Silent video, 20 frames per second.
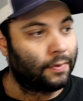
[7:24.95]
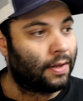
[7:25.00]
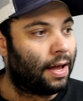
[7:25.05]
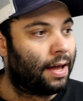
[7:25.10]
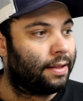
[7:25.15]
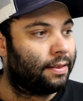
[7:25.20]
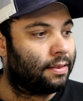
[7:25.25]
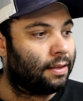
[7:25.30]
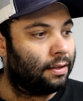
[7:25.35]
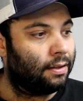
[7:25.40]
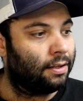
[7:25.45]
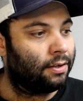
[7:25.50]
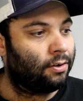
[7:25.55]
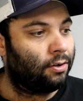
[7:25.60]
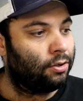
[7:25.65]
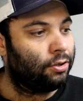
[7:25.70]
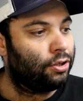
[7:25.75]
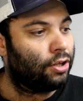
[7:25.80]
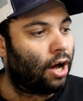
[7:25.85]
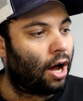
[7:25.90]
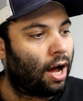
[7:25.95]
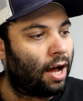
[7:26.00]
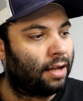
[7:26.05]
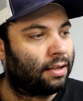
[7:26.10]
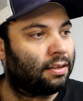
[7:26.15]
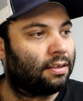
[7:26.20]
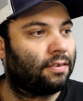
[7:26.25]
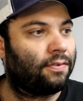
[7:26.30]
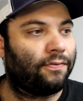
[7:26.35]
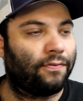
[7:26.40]
And the little
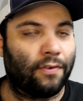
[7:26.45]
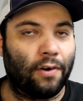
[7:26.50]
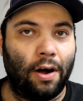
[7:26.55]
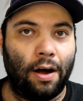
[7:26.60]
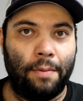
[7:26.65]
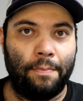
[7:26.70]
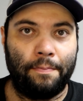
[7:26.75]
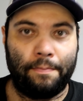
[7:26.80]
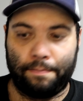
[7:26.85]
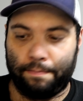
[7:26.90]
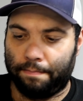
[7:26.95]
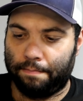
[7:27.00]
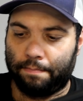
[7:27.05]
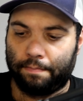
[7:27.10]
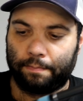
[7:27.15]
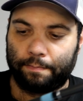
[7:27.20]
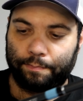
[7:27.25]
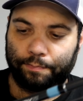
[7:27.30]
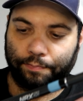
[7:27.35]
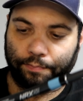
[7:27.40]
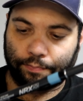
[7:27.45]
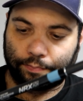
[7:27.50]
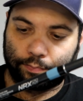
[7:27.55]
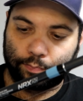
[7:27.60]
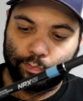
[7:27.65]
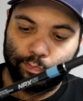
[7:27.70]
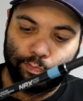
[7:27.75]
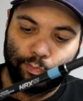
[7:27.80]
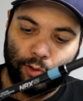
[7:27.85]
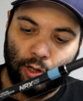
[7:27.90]
knot from
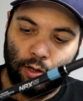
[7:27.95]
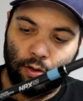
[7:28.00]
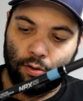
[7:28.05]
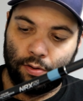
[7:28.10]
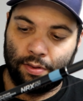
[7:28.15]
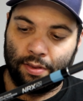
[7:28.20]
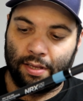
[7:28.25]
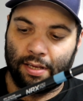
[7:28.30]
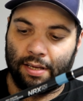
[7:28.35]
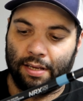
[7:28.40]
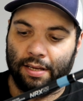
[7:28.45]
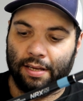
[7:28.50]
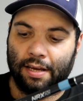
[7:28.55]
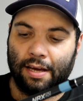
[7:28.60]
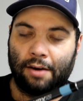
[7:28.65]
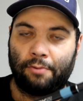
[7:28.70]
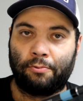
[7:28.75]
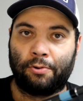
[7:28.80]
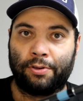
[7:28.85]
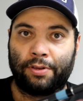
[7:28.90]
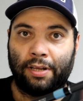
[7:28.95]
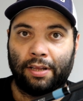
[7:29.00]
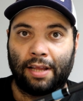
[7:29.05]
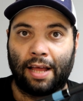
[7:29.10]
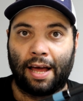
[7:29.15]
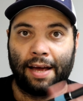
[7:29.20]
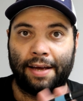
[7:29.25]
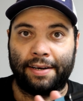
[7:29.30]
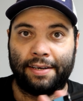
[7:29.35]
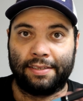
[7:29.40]
the where the
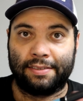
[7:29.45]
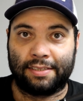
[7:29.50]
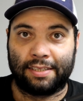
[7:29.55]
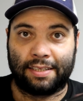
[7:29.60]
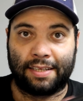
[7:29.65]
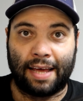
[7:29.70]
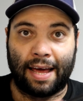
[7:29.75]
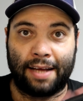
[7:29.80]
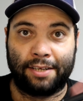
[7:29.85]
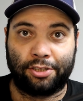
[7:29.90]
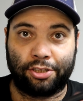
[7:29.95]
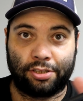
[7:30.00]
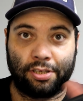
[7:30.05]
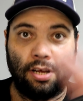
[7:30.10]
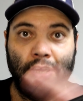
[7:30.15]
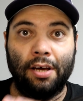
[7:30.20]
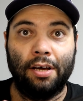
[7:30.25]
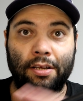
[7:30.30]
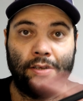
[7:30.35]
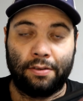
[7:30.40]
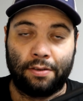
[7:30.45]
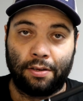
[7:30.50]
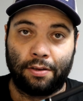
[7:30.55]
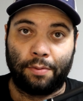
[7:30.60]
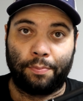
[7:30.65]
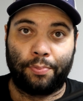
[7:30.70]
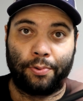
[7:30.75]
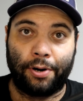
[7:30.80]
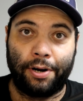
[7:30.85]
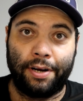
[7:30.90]
line is attached to
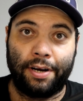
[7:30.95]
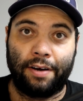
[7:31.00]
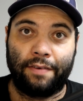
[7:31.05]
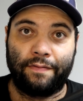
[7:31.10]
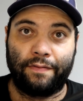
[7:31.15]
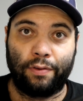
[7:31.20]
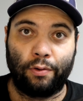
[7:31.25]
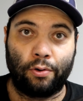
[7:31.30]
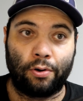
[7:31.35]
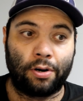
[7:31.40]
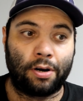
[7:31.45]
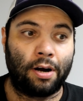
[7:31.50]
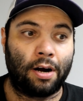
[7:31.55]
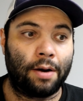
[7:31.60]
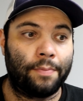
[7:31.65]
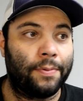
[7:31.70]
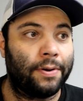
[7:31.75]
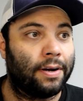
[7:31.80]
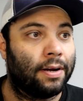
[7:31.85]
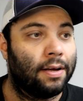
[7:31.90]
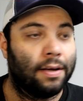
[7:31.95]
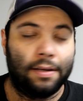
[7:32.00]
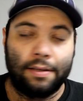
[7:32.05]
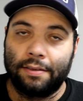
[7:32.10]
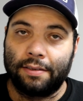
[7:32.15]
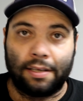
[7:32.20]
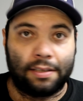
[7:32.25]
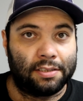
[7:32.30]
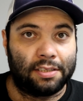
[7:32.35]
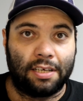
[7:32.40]
the braid and fluorocarbon
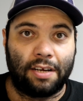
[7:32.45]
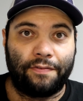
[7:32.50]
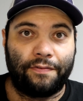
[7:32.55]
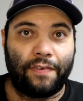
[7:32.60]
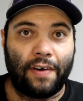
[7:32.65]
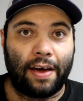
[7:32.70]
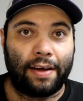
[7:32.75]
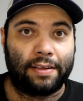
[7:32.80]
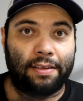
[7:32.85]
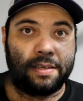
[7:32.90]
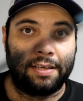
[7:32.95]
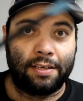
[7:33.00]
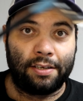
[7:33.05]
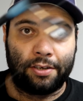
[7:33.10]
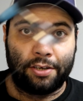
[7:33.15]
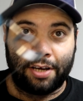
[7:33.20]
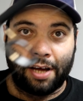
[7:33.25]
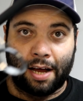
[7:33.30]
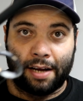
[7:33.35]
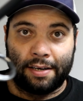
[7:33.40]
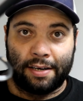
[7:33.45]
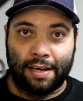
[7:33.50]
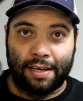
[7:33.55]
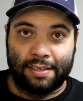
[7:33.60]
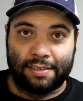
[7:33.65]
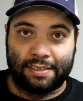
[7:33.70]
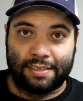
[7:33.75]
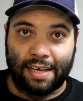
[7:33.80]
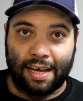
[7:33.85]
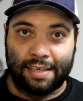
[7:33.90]
doesn't affect it. You got
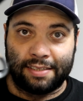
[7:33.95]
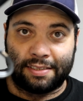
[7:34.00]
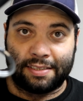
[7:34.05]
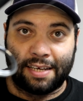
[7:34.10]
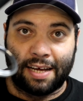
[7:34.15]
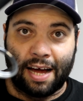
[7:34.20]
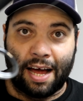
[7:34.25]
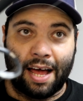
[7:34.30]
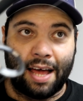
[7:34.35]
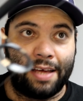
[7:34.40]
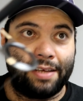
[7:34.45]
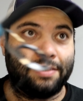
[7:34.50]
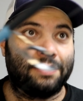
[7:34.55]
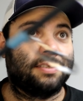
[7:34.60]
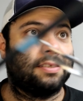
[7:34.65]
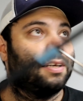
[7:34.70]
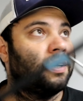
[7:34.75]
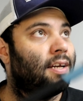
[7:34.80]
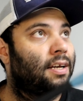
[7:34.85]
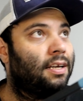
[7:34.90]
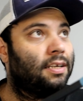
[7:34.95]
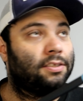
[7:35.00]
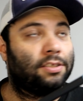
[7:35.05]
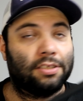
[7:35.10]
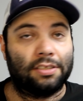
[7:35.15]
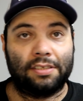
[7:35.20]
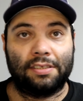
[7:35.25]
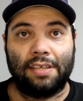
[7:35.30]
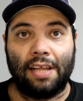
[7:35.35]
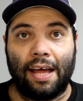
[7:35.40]
nice sized guides. It
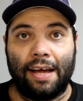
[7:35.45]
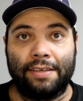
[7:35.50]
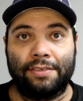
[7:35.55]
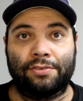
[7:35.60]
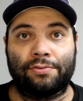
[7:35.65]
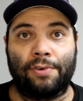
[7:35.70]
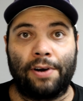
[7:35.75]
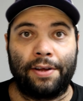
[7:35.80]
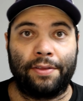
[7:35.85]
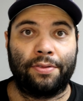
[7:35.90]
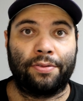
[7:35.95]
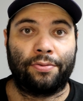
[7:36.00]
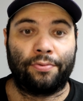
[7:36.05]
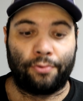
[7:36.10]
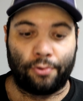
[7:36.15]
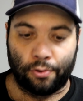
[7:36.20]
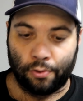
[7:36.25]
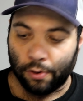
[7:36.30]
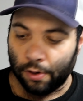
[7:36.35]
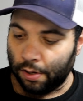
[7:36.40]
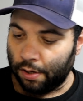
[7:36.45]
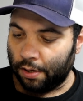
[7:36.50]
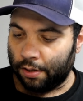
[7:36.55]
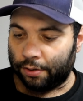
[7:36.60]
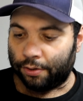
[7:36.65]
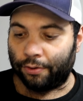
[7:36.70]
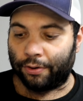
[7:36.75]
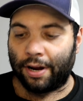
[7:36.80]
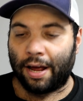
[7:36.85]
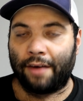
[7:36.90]
just slides right through.
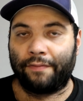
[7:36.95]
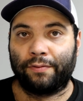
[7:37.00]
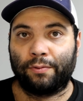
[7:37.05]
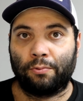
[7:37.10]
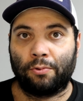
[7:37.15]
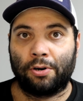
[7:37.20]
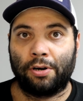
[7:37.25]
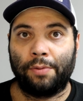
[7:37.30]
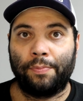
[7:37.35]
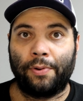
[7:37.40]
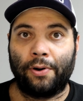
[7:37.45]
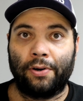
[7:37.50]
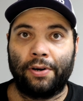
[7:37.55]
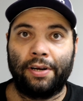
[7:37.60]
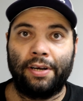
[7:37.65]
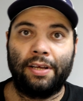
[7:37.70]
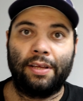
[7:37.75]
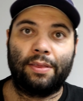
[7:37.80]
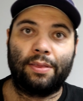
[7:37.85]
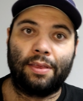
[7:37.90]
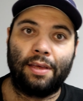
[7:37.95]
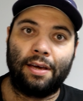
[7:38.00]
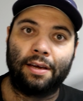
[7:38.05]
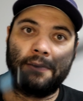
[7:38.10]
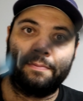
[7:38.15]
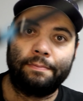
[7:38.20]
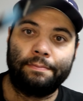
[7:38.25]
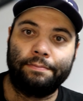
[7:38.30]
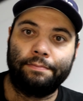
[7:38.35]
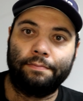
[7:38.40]
Don't have to worry about
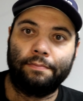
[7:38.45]
anything.